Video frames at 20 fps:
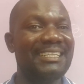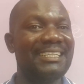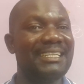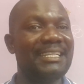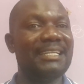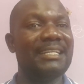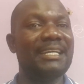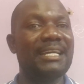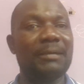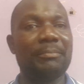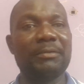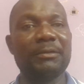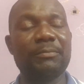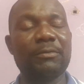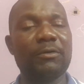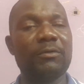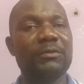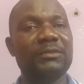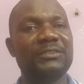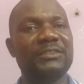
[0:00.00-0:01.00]
Then there are
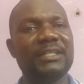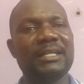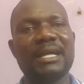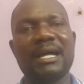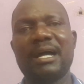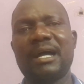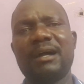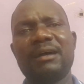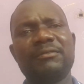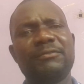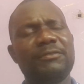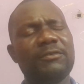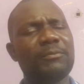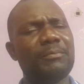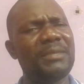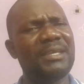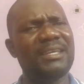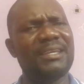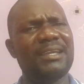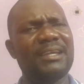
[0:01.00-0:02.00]
people who will say, ah, for
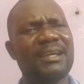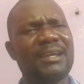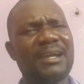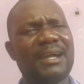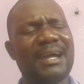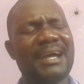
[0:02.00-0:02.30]
me,